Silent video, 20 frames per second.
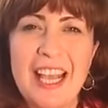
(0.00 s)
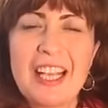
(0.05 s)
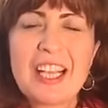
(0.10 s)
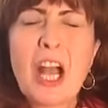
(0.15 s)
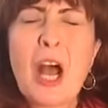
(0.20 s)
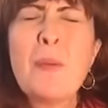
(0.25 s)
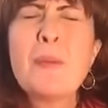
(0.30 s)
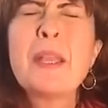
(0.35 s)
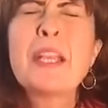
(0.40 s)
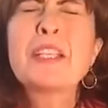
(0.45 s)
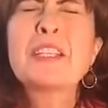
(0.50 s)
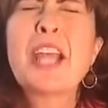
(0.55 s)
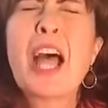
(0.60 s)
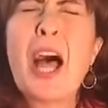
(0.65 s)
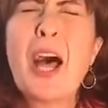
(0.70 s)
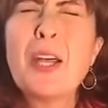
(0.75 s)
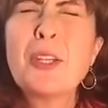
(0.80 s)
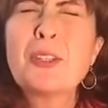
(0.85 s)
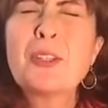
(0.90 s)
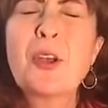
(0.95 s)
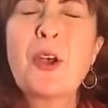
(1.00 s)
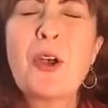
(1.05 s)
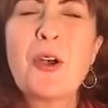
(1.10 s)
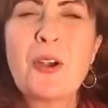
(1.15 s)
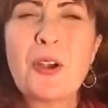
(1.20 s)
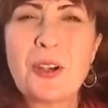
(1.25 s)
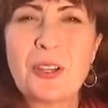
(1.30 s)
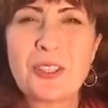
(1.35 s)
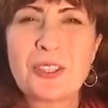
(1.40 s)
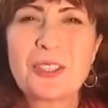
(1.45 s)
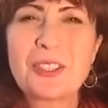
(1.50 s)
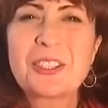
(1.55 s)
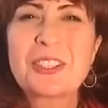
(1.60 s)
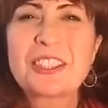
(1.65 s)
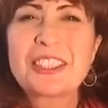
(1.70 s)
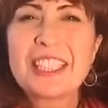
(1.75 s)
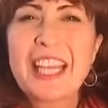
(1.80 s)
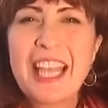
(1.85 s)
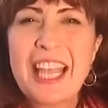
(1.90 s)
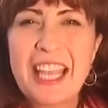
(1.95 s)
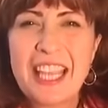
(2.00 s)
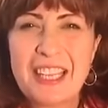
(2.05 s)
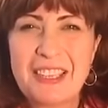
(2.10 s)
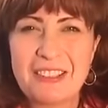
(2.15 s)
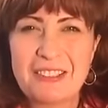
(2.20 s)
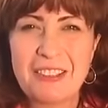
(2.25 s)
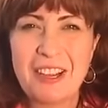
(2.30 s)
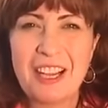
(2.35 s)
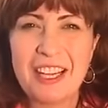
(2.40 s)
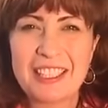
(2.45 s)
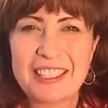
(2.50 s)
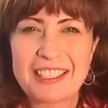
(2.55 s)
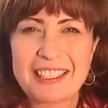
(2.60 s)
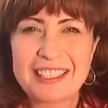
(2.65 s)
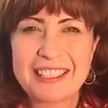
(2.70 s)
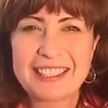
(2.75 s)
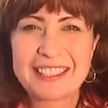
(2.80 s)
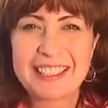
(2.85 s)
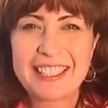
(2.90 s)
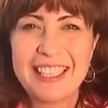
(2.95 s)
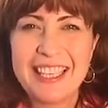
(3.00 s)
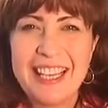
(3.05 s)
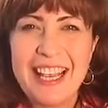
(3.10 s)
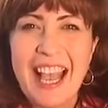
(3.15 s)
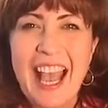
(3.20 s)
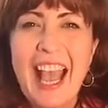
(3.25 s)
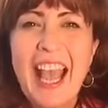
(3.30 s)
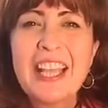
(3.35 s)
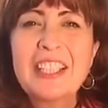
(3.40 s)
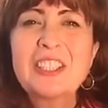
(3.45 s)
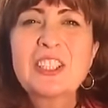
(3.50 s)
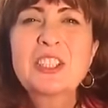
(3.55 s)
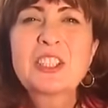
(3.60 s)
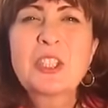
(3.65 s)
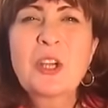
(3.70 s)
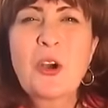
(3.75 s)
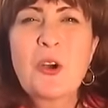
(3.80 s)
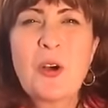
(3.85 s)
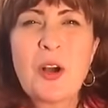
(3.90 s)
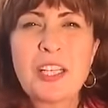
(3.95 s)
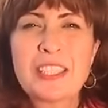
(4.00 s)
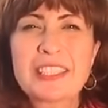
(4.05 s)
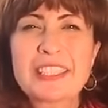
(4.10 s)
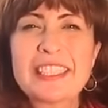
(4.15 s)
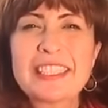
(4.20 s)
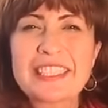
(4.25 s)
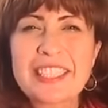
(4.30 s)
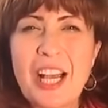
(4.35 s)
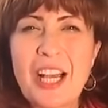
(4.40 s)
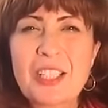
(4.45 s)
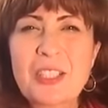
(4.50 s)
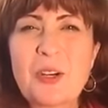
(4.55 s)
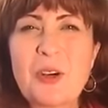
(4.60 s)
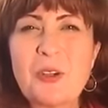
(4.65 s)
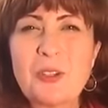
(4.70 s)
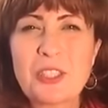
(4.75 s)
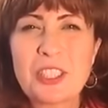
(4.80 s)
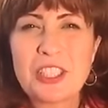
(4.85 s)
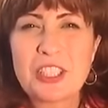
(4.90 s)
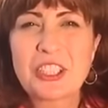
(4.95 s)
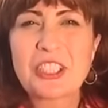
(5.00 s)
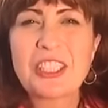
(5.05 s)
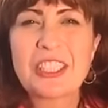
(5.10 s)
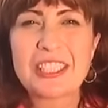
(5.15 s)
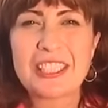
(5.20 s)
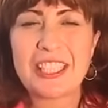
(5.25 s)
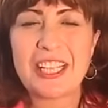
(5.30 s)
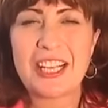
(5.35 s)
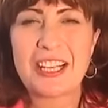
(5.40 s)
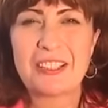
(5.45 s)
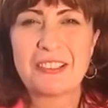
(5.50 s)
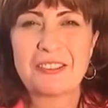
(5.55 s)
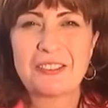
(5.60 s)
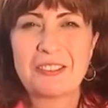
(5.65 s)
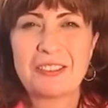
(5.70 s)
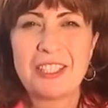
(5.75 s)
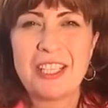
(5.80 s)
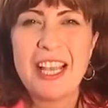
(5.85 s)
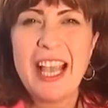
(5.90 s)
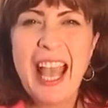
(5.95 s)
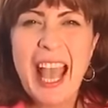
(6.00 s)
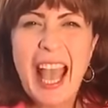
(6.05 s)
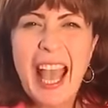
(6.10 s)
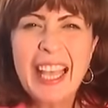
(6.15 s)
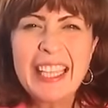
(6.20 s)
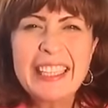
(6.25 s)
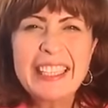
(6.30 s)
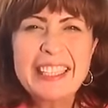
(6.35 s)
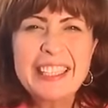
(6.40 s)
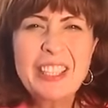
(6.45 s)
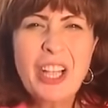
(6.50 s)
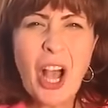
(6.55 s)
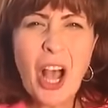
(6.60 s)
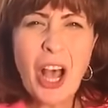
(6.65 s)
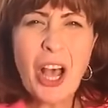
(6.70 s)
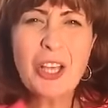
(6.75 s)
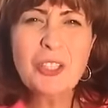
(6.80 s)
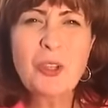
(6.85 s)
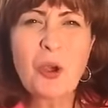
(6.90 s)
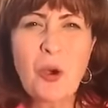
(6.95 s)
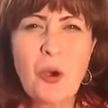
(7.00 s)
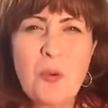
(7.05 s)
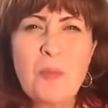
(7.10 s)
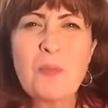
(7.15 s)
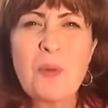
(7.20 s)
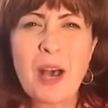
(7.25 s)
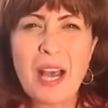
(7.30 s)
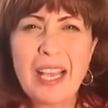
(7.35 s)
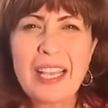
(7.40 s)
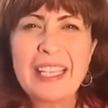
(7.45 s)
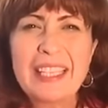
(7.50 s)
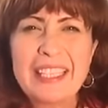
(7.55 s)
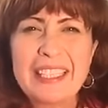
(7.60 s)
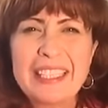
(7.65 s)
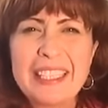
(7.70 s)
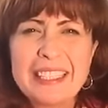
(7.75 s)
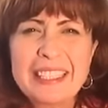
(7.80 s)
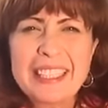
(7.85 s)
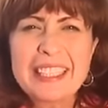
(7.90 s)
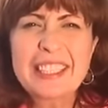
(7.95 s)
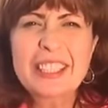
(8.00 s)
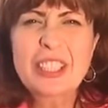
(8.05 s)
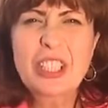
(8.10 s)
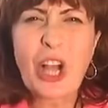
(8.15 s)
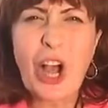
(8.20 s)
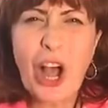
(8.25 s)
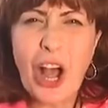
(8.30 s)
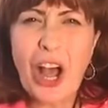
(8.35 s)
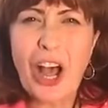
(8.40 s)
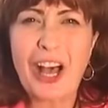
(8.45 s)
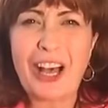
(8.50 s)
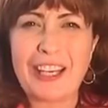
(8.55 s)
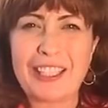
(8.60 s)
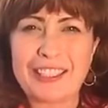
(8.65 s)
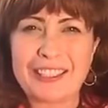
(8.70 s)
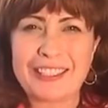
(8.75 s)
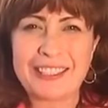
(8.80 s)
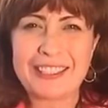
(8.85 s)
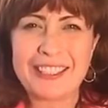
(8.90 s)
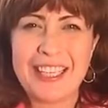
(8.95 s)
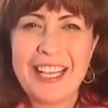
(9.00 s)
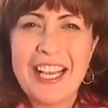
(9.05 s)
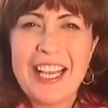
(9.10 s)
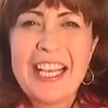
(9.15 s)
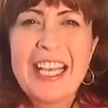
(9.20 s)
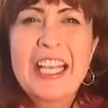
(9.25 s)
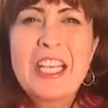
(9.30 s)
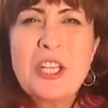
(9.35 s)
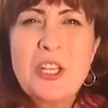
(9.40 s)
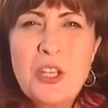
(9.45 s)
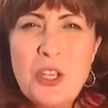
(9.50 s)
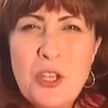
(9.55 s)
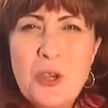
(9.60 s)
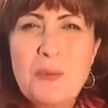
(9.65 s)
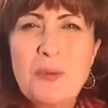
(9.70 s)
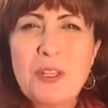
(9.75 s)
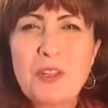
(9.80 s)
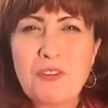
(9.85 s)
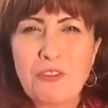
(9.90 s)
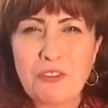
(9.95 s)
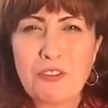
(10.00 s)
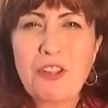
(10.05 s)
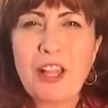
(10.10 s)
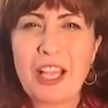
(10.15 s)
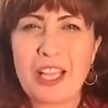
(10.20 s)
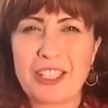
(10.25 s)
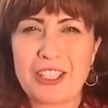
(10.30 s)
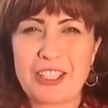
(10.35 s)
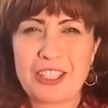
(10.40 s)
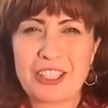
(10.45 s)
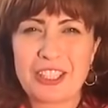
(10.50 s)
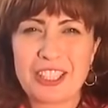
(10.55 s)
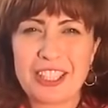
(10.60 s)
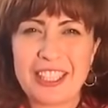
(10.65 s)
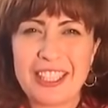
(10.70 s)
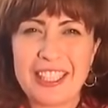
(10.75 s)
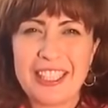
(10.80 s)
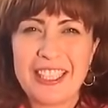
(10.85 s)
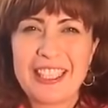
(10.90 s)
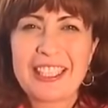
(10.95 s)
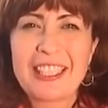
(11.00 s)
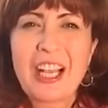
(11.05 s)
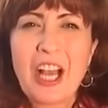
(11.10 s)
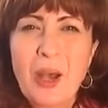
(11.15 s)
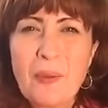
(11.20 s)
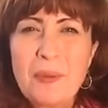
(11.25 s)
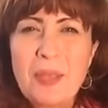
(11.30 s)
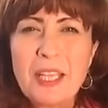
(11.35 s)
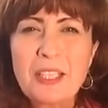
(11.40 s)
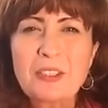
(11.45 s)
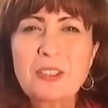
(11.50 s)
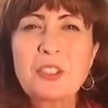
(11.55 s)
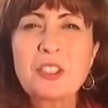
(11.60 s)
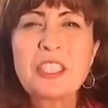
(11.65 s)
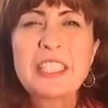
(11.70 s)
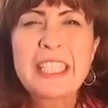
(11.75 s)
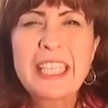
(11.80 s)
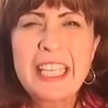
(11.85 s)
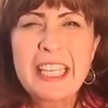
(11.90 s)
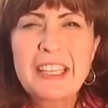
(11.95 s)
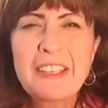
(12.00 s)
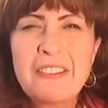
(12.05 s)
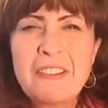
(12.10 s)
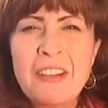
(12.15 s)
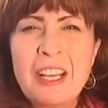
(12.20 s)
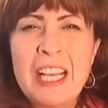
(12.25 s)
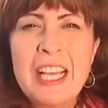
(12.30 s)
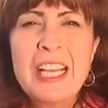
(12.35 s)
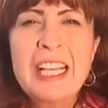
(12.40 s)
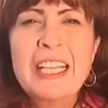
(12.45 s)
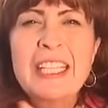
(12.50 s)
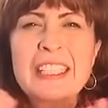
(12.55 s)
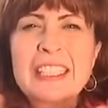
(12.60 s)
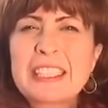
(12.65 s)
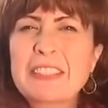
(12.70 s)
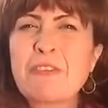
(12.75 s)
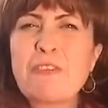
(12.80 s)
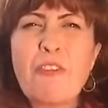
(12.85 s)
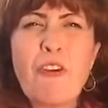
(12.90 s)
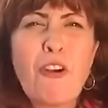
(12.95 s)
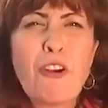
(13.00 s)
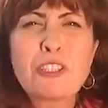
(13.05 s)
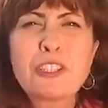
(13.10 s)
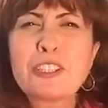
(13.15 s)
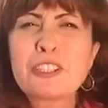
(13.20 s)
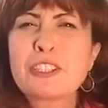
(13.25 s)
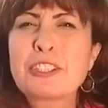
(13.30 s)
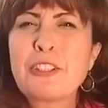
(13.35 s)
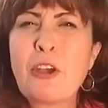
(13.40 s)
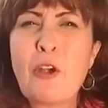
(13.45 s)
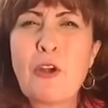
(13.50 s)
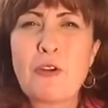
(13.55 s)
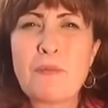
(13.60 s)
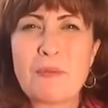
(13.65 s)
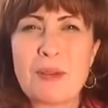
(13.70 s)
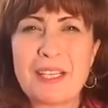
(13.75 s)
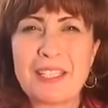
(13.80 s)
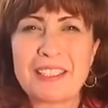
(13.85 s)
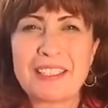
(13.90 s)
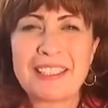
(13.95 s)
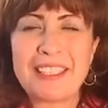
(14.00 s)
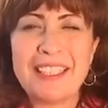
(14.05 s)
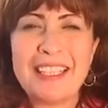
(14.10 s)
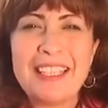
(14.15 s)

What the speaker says: Coming down to earth to save us and show us His unconditional love. And God Almighty, this is God in human flesh, coming to give His first sermon